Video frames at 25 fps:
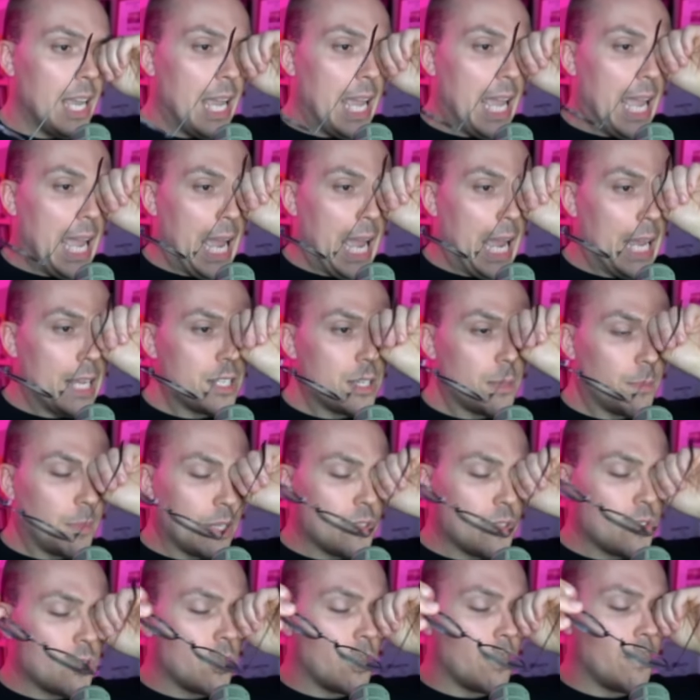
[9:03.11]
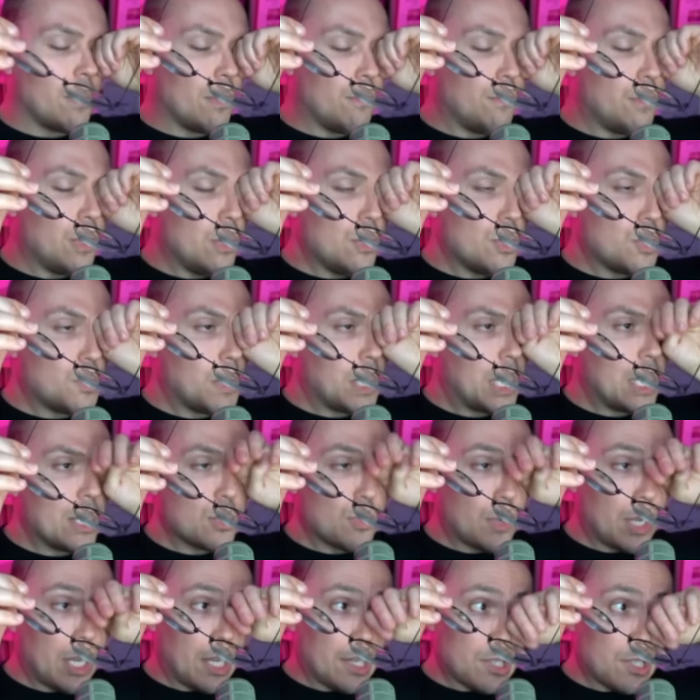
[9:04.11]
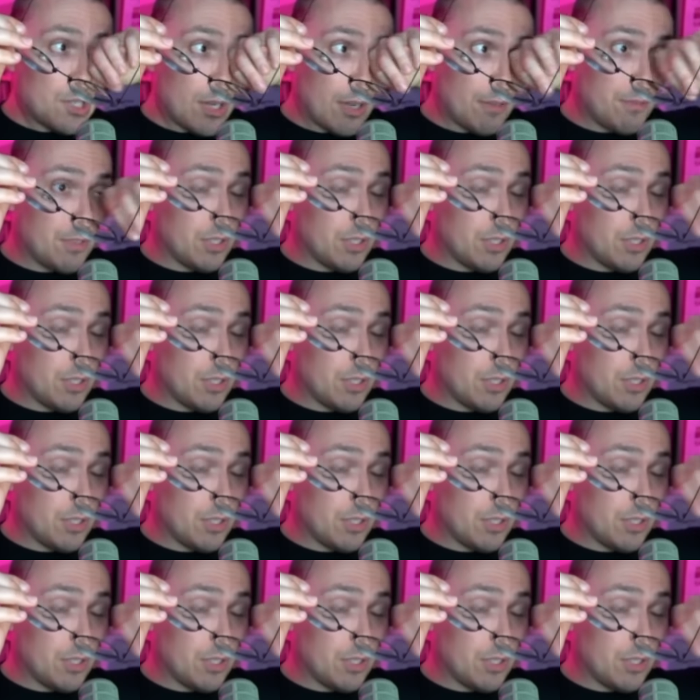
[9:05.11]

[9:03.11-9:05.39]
has some conservative views, because we also have to